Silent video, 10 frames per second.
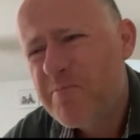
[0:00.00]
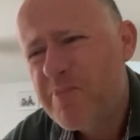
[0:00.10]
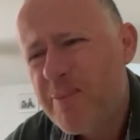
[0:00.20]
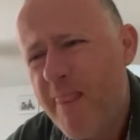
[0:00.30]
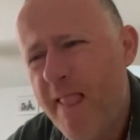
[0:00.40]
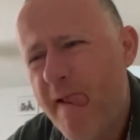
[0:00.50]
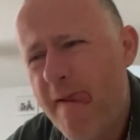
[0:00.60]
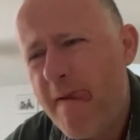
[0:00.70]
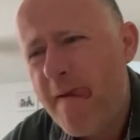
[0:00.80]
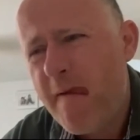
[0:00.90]

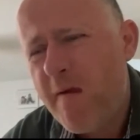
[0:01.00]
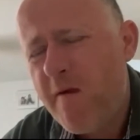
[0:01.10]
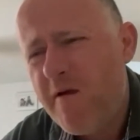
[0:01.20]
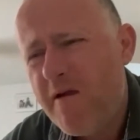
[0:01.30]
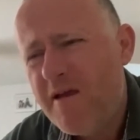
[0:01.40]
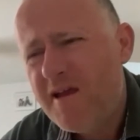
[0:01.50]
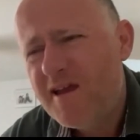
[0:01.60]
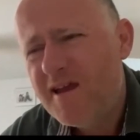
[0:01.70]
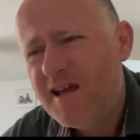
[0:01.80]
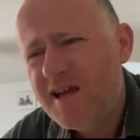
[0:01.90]

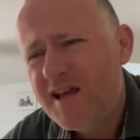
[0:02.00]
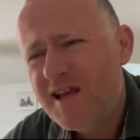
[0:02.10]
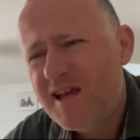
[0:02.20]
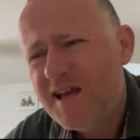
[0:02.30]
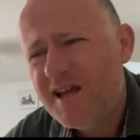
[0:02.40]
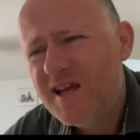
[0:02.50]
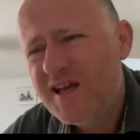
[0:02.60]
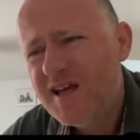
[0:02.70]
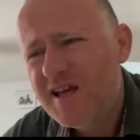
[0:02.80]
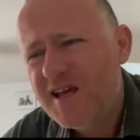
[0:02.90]

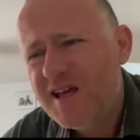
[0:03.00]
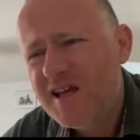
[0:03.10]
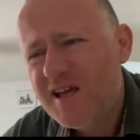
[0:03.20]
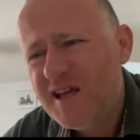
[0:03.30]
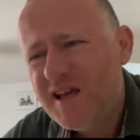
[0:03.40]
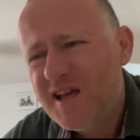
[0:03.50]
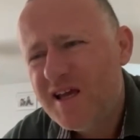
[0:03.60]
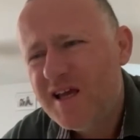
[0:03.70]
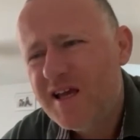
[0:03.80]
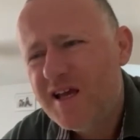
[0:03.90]

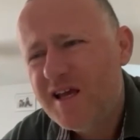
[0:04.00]
No words are spoken by the person on screen.